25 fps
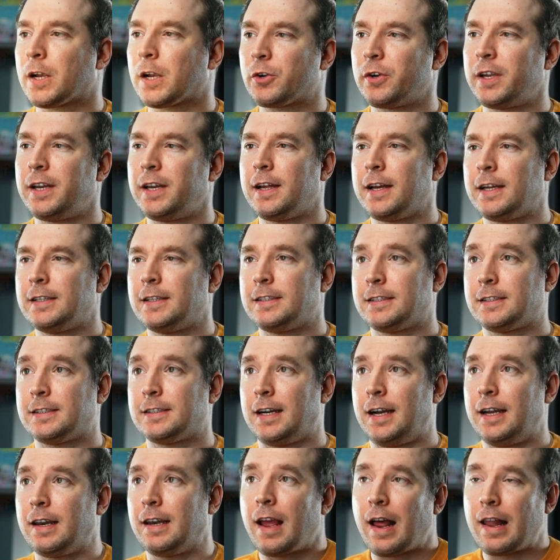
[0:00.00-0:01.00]
creating a
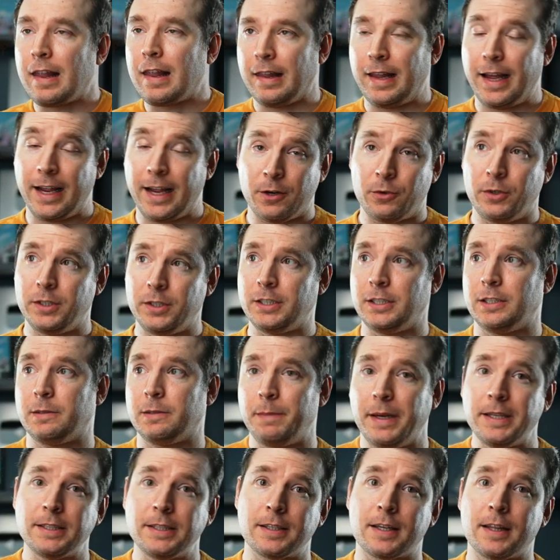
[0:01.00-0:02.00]
design language is
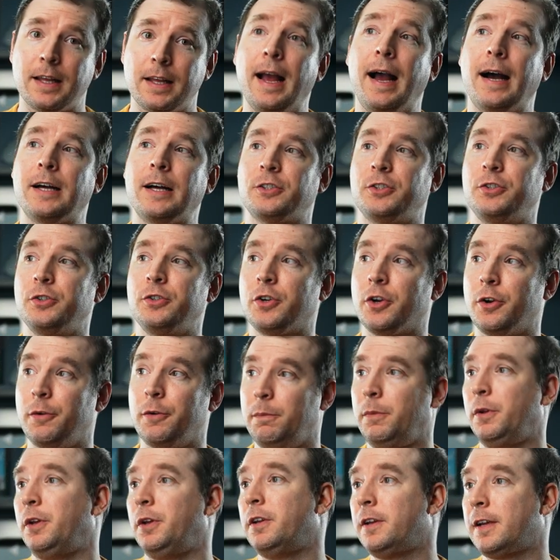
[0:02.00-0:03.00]
basically how to
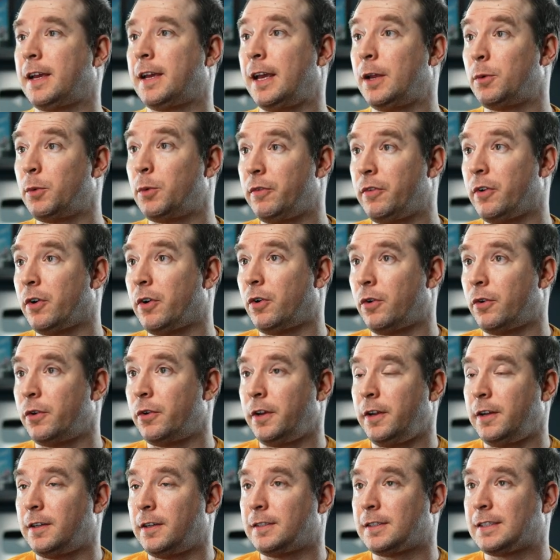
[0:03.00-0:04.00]
communicate with your
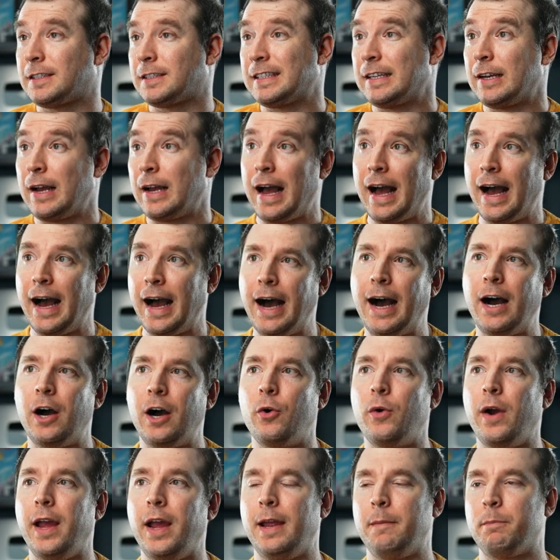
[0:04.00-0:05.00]
audience
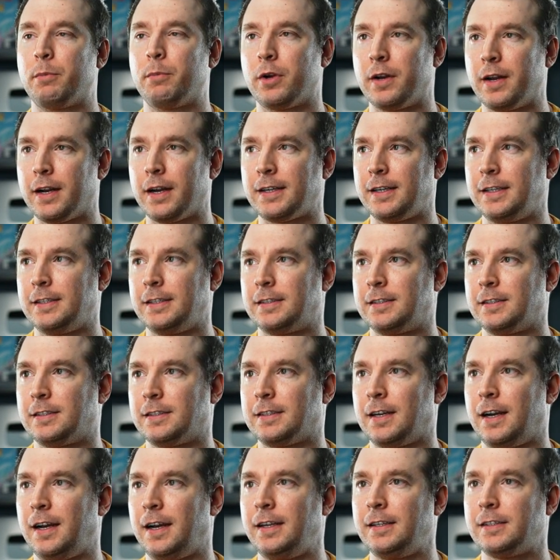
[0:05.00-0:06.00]
how a product is
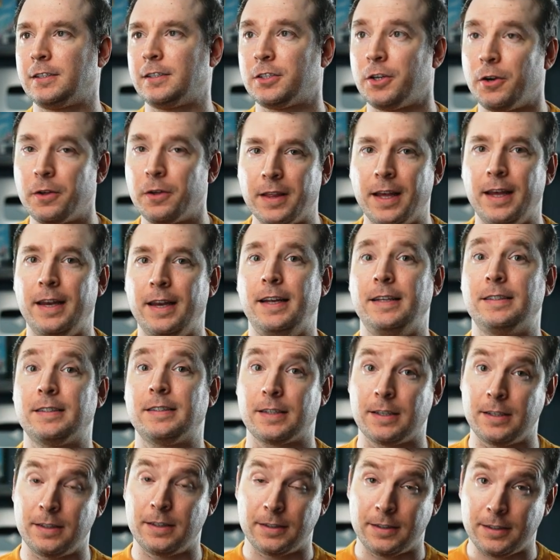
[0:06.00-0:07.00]
designed so that it's
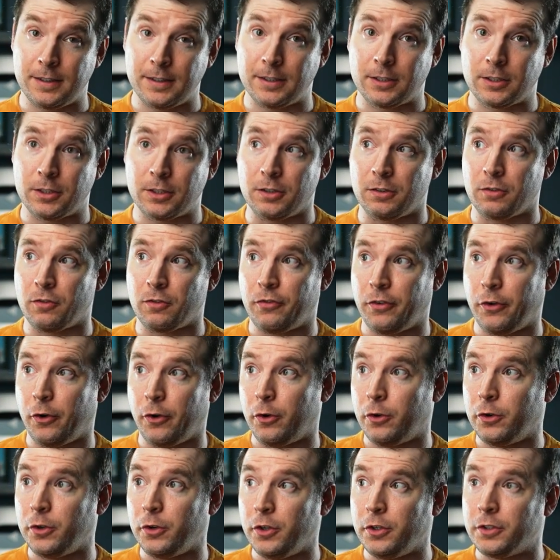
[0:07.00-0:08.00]
consistent for
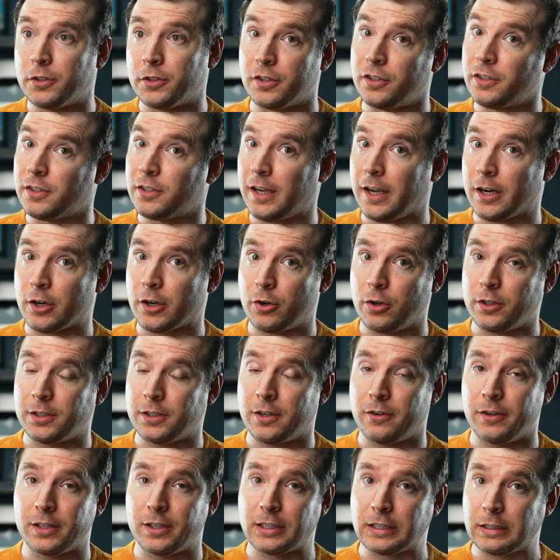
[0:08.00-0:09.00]
all users across
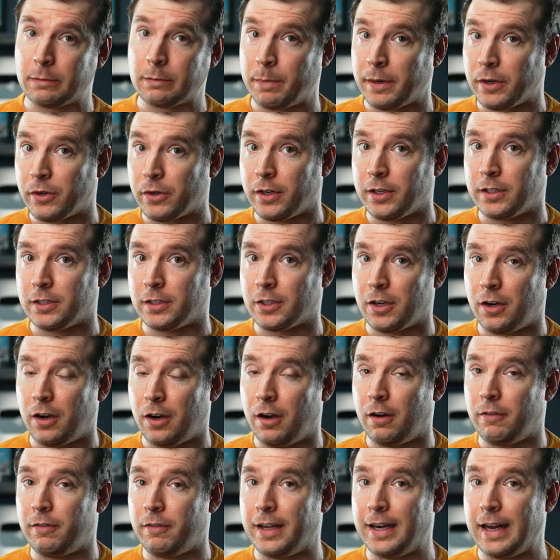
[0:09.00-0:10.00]
their experience
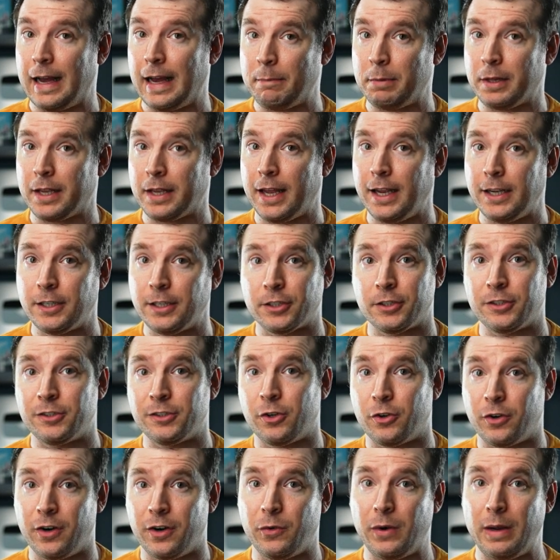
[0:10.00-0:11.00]
of an application
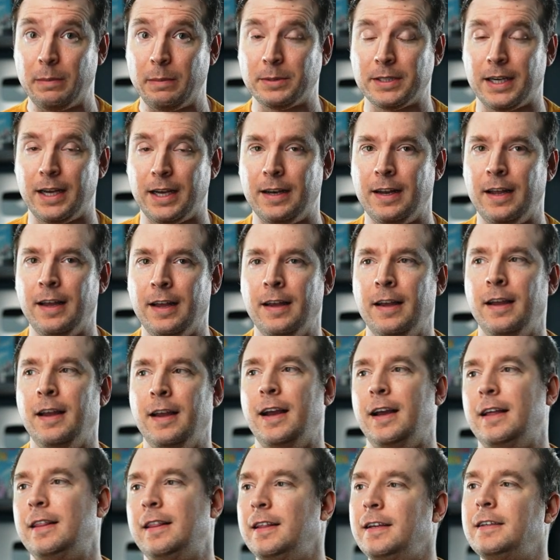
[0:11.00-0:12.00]
or a website.
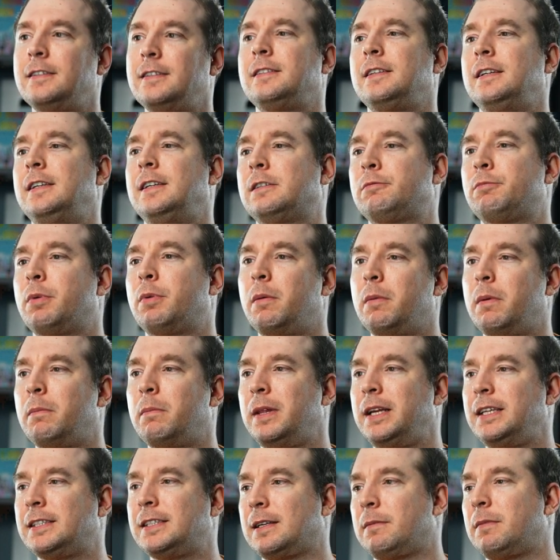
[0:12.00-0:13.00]
And this is
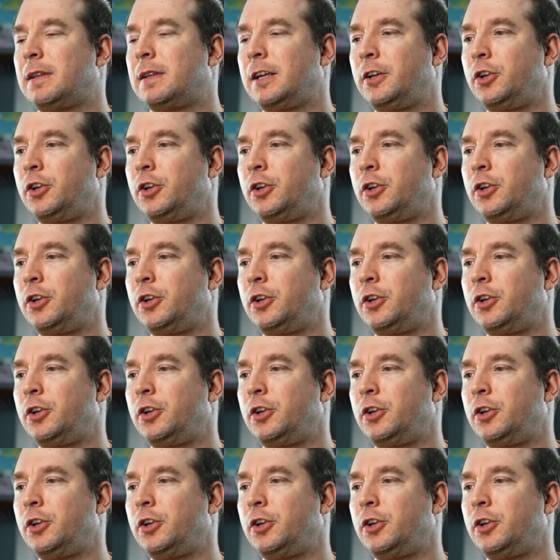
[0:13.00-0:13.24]
probably something